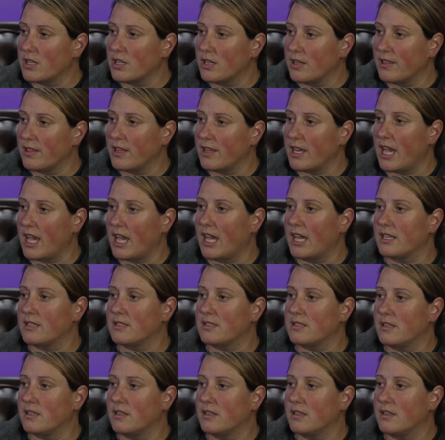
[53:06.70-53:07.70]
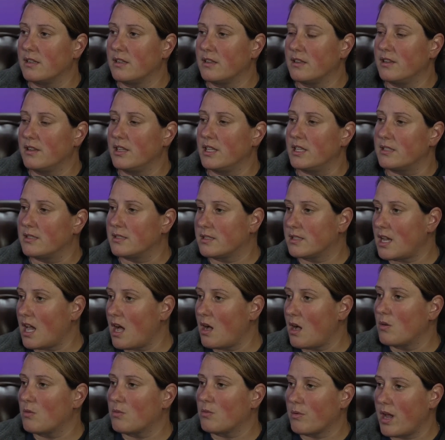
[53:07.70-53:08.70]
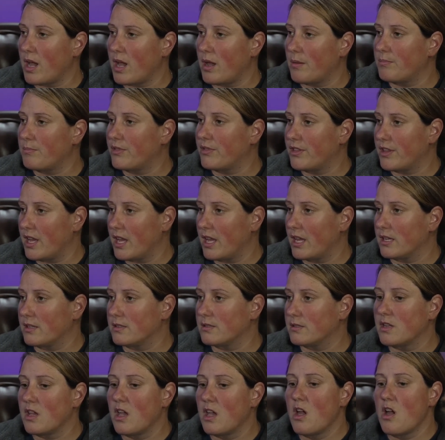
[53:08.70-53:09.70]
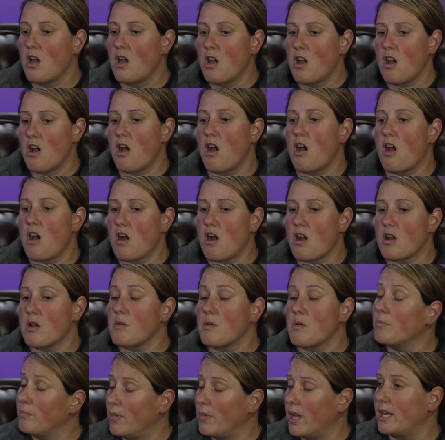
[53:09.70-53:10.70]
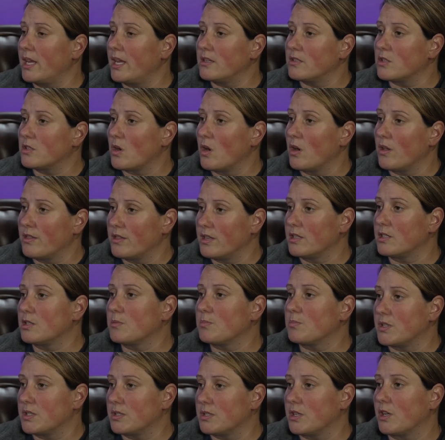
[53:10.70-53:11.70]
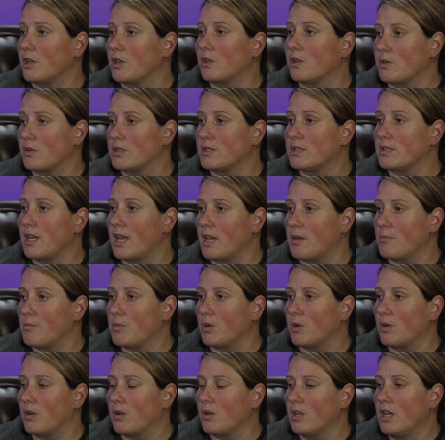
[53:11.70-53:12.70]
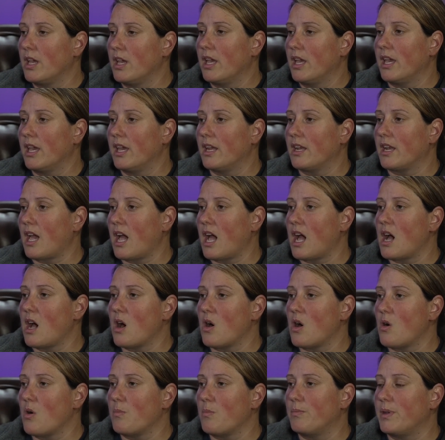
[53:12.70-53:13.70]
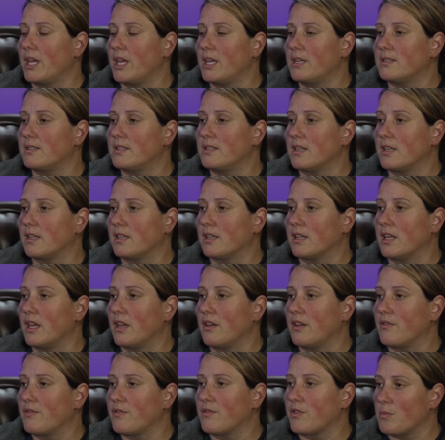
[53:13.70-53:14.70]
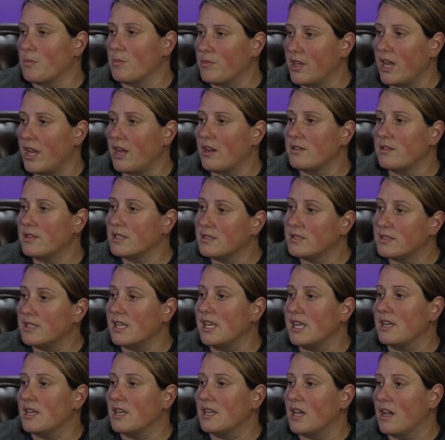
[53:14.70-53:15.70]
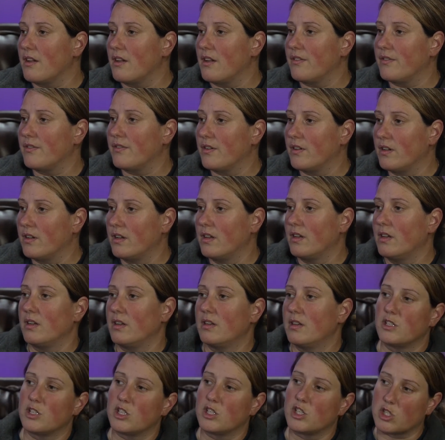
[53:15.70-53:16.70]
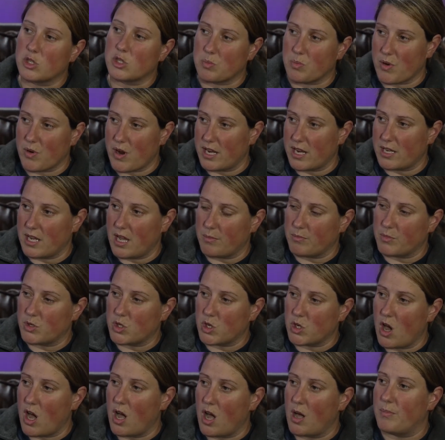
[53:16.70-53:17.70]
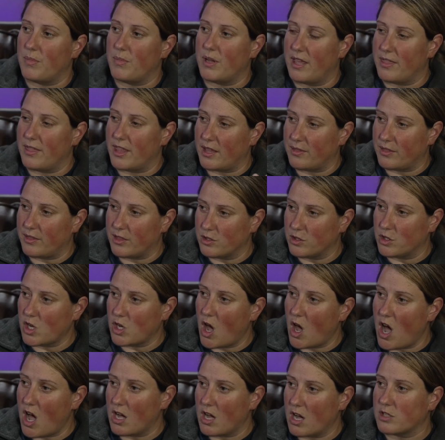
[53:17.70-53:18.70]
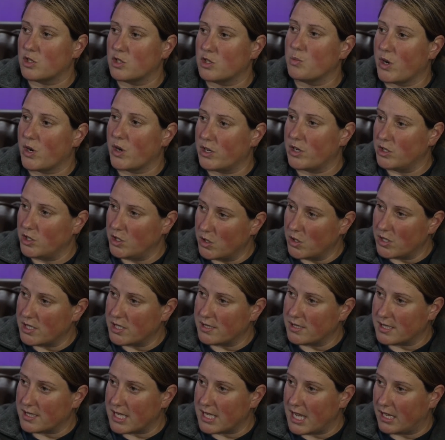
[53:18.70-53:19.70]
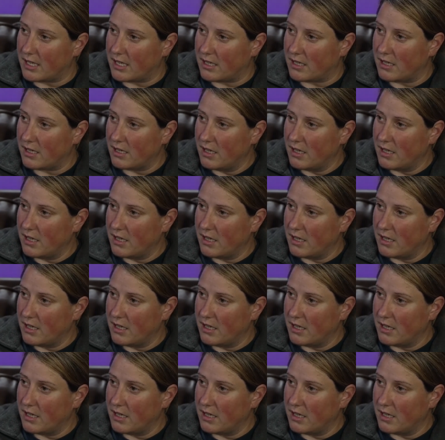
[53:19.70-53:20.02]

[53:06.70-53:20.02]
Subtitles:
that these towel wrap things are made on this particular table. And how basically from there the C-dif spread up top, and that the dogs were in unison